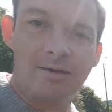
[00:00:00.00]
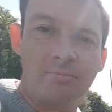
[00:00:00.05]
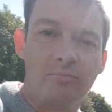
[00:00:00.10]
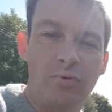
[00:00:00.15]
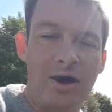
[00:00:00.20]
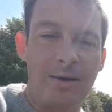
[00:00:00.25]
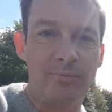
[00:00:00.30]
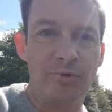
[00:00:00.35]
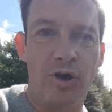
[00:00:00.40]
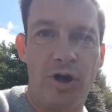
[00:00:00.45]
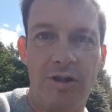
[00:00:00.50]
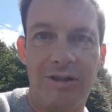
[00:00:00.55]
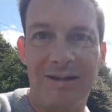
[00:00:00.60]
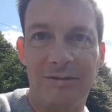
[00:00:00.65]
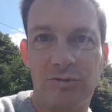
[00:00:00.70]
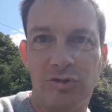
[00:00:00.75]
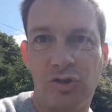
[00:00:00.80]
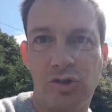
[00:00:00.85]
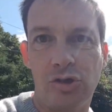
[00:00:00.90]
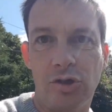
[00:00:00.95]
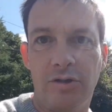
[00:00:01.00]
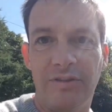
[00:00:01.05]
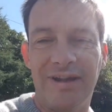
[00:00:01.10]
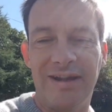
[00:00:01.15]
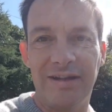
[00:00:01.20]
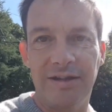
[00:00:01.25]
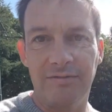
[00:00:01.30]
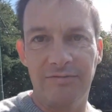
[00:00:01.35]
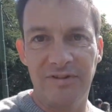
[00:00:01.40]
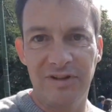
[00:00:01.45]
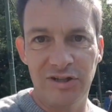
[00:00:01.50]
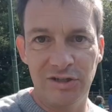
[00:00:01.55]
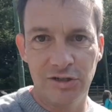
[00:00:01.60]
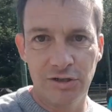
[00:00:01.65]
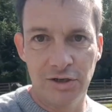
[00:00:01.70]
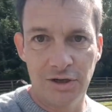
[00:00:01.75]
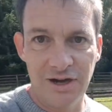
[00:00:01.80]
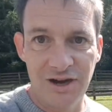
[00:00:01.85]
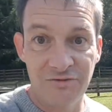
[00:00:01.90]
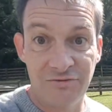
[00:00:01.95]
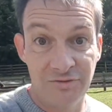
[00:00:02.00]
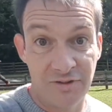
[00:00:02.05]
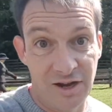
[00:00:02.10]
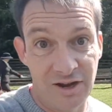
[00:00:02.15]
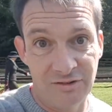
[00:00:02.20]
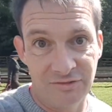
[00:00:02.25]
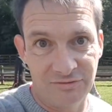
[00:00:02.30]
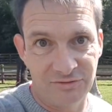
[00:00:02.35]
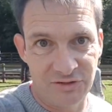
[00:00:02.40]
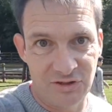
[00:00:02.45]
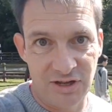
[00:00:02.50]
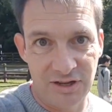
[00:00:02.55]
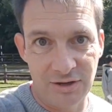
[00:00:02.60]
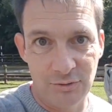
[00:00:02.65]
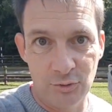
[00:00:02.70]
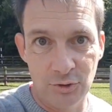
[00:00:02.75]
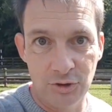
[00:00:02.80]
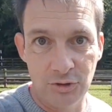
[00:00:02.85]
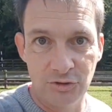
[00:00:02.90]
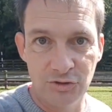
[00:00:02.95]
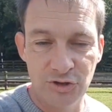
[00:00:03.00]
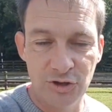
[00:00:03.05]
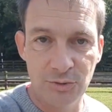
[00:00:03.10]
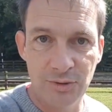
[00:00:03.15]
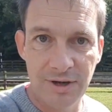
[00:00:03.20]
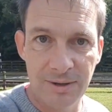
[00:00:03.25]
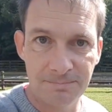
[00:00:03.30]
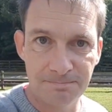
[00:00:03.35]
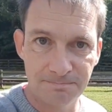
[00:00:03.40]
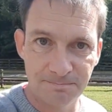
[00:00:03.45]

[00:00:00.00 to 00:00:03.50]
But I'm not allowed to show that in a video. I've, no. I've said I won't do it.